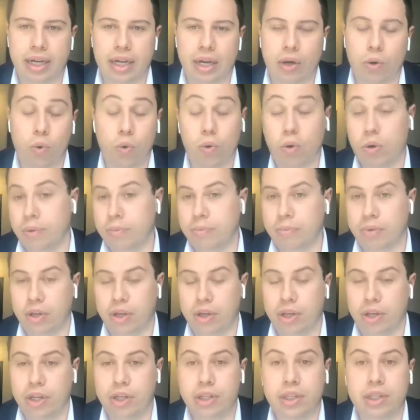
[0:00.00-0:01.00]
or
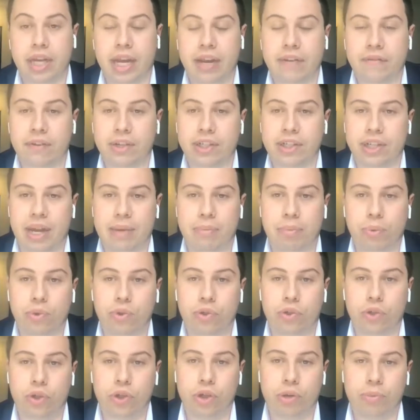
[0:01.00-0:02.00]
take for example
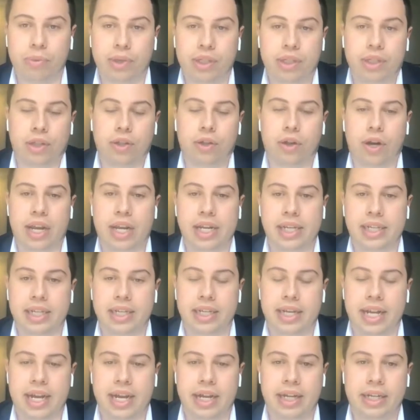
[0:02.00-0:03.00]
Zoom. It's a lot
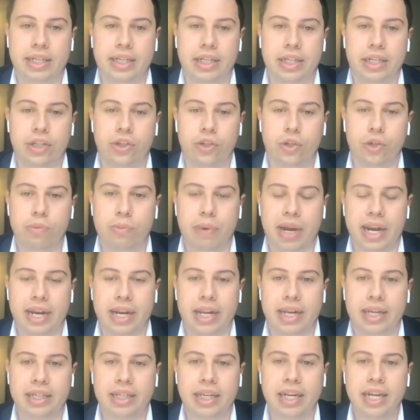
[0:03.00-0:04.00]
easier now to do
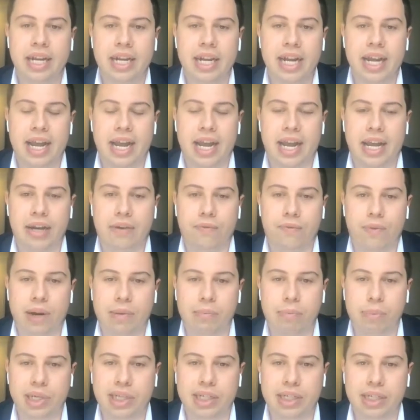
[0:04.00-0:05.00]
meetings and
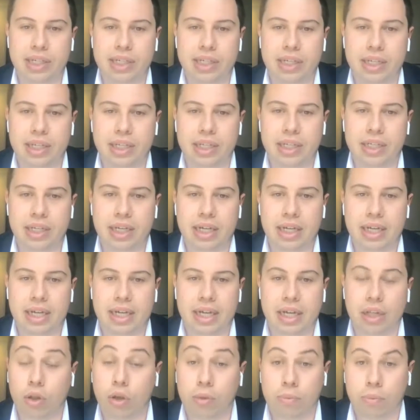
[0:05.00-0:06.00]
run businesses
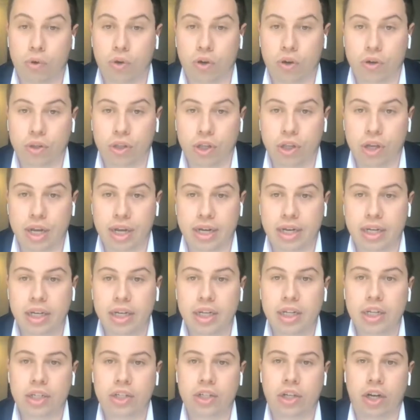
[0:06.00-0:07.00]
a lot more online.
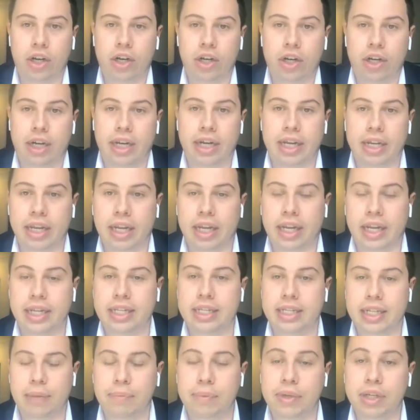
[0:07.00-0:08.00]
So
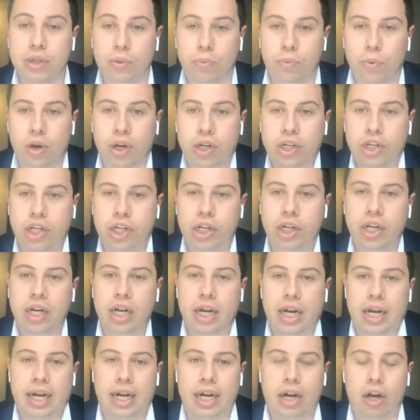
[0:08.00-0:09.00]
it's something to watch.
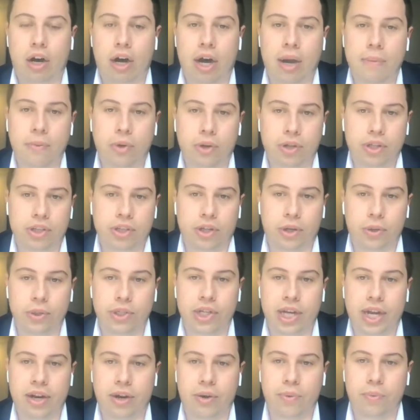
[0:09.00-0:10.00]
I'm not
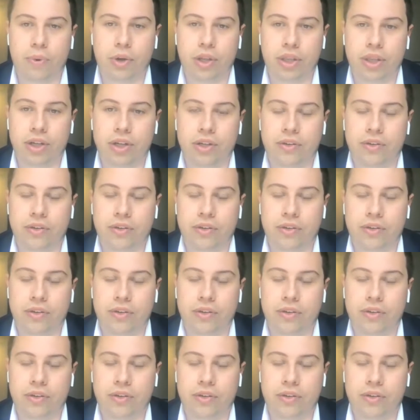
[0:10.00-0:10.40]
sold yet on what the